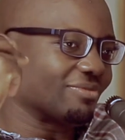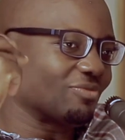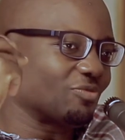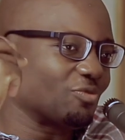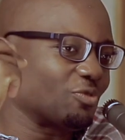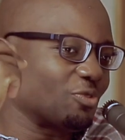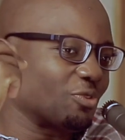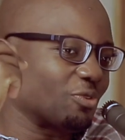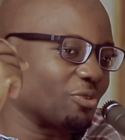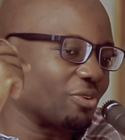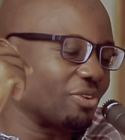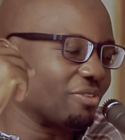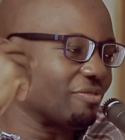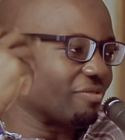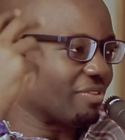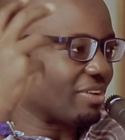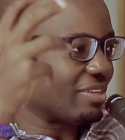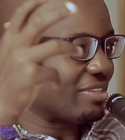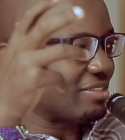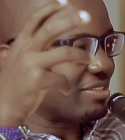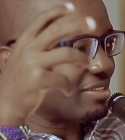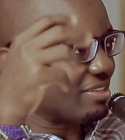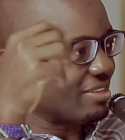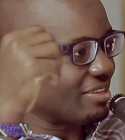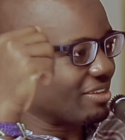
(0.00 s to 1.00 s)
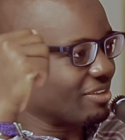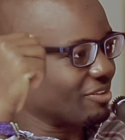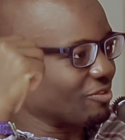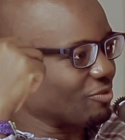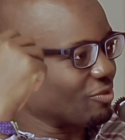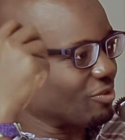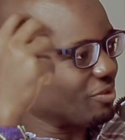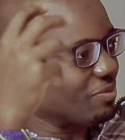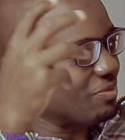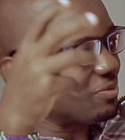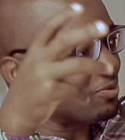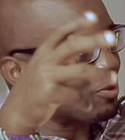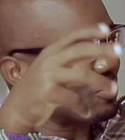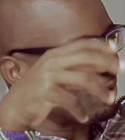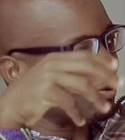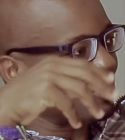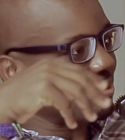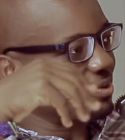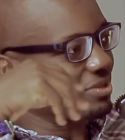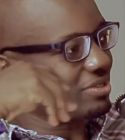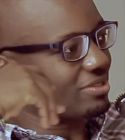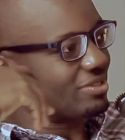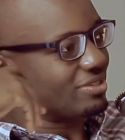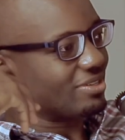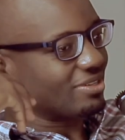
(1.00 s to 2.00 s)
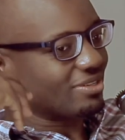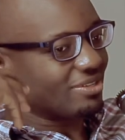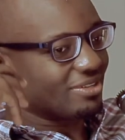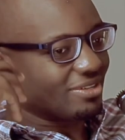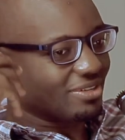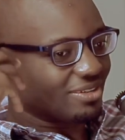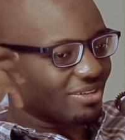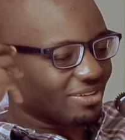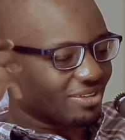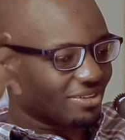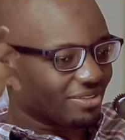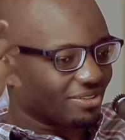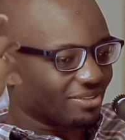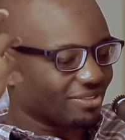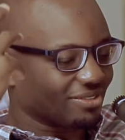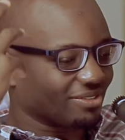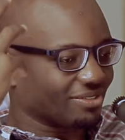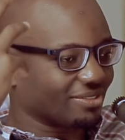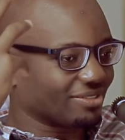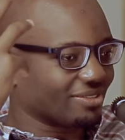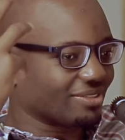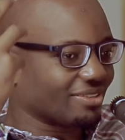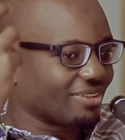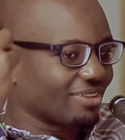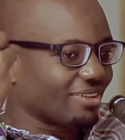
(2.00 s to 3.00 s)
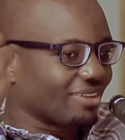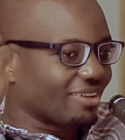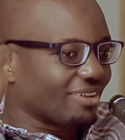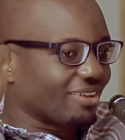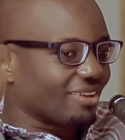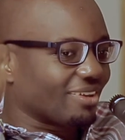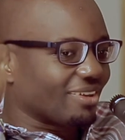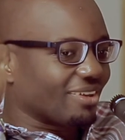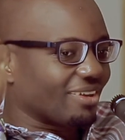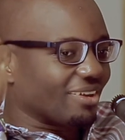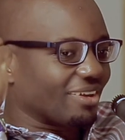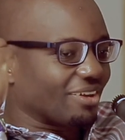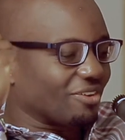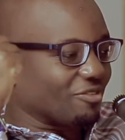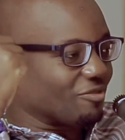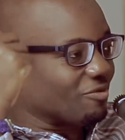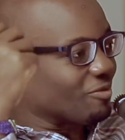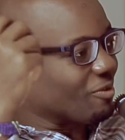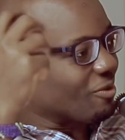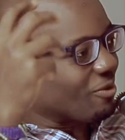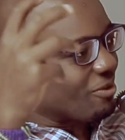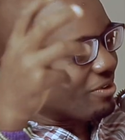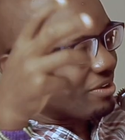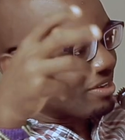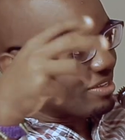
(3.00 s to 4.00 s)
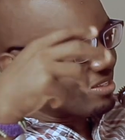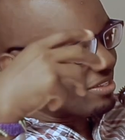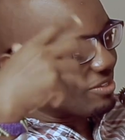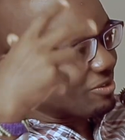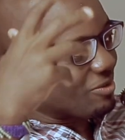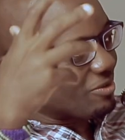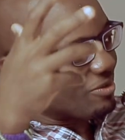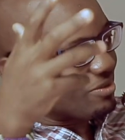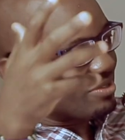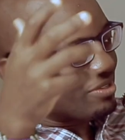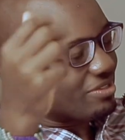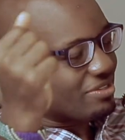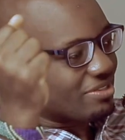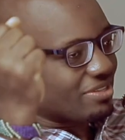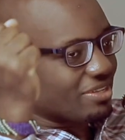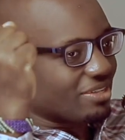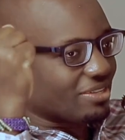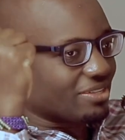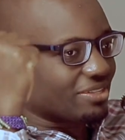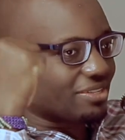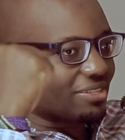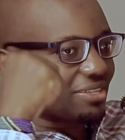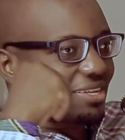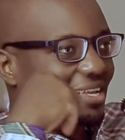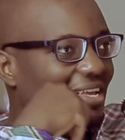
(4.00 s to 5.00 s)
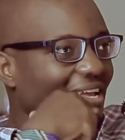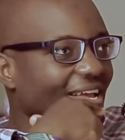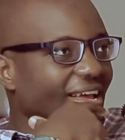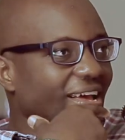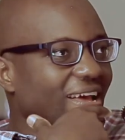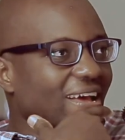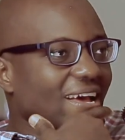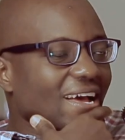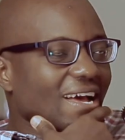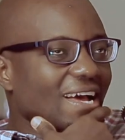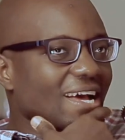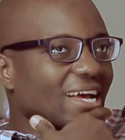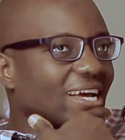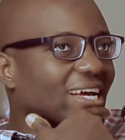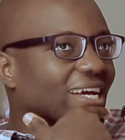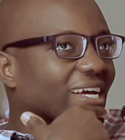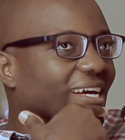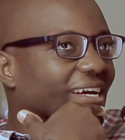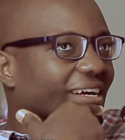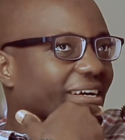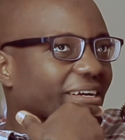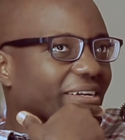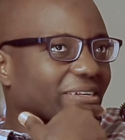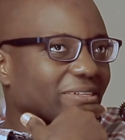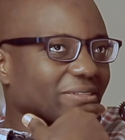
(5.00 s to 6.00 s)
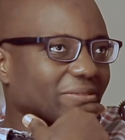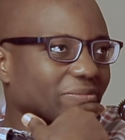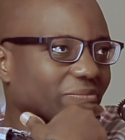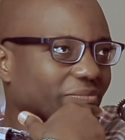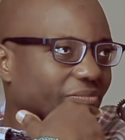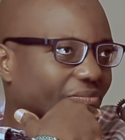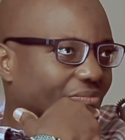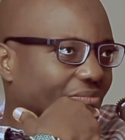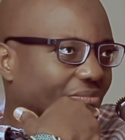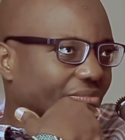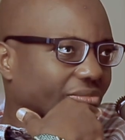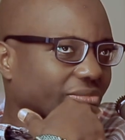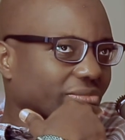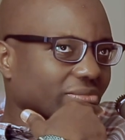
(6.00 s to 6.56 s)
investing in crypto and forex and all these things. And